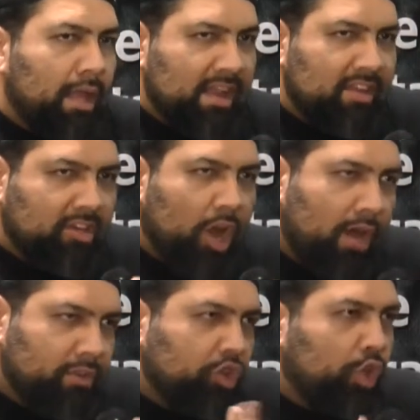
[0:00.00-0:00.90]
It is
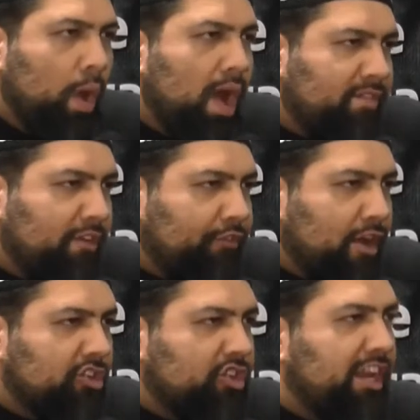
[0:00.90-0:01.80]
called the Dua of the
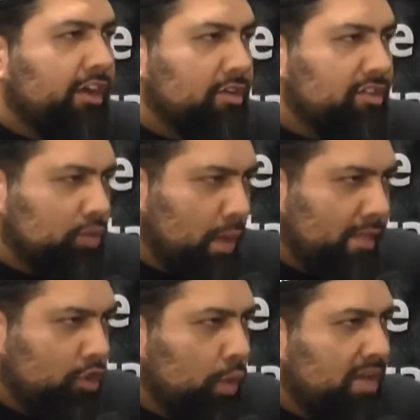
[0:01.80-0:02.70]
Frontiers. It's one
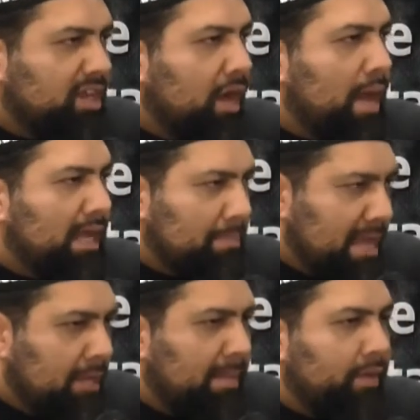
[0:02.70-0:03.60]
of the duas that are
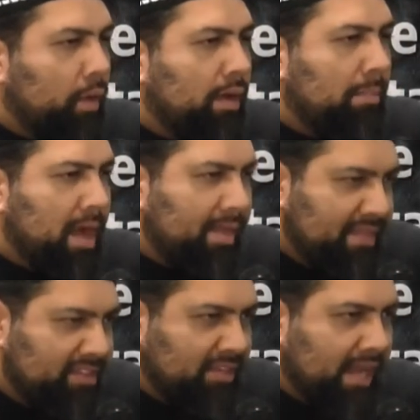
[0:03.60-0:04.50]
recommended by the ulama in
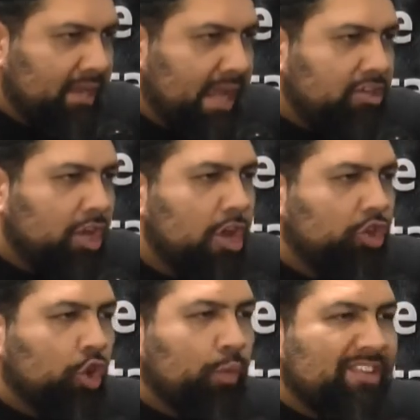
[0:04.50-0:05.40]
this day and age
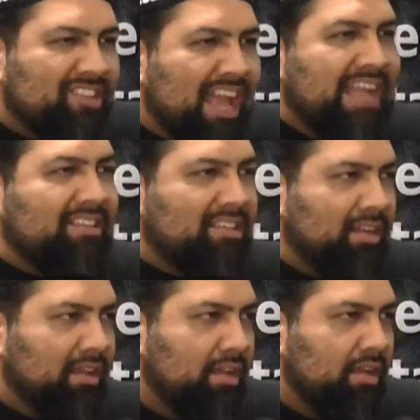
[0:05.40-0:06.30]
to recite
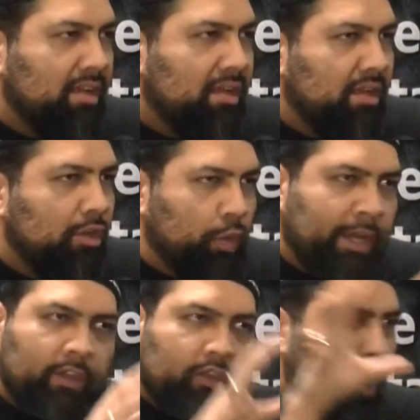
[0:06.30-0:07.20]

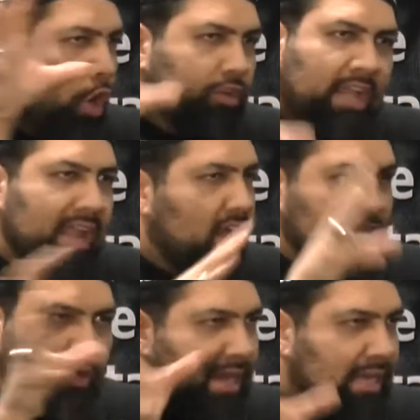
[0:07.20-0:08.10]
during this whole
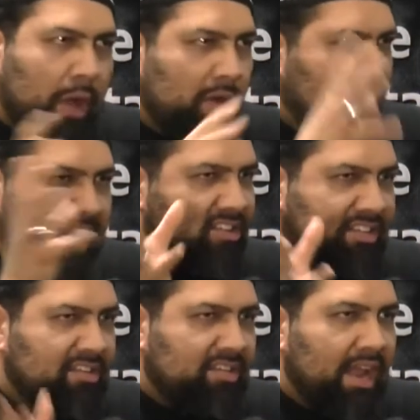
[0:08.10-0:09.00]
chaos right now of
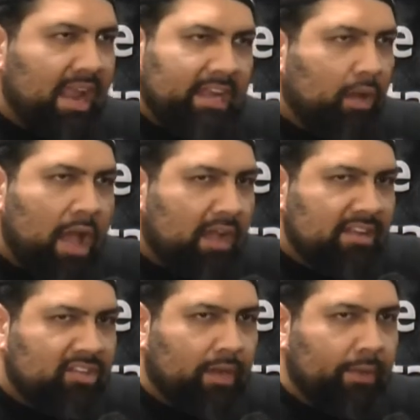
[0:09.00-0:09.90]
ISIS in Iraq
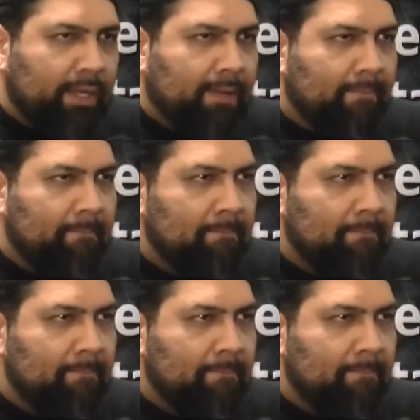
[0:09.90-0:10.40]
and Syria.